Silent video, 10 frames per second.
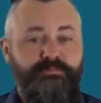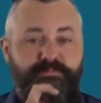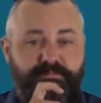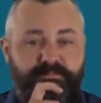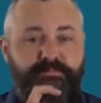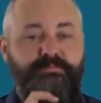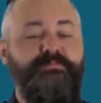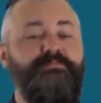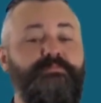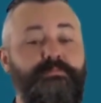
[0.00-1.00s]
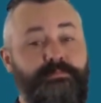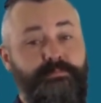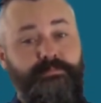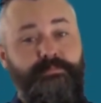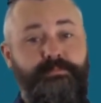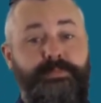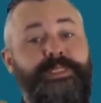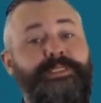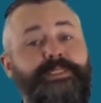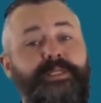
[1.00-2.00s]
Viruses can stay on these
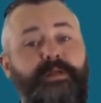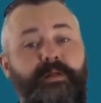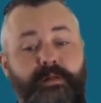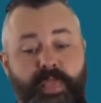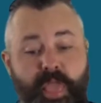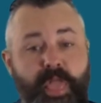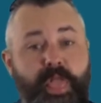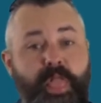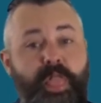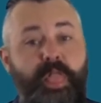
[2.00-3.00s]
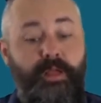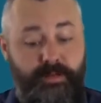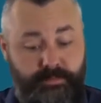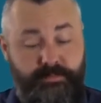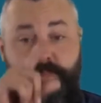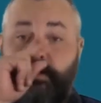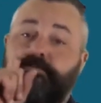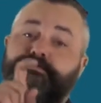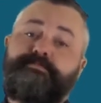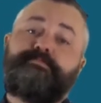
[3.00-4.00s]
surfaces for up to 2 days. It's
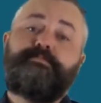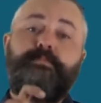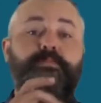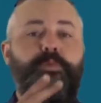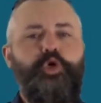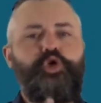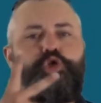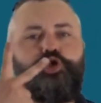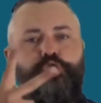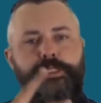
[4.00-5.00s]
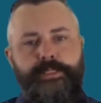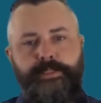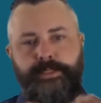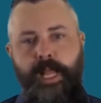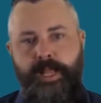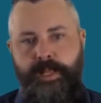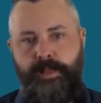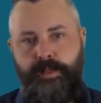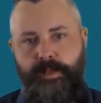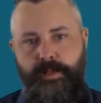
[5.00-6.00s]
critical to ensure that everything is clean to
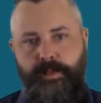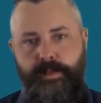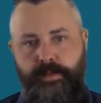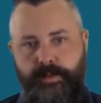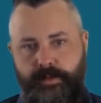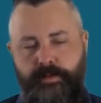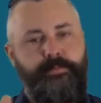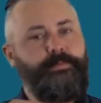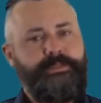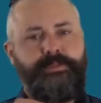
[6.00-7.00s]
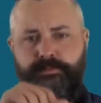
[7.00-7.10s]
prevent infection and spread.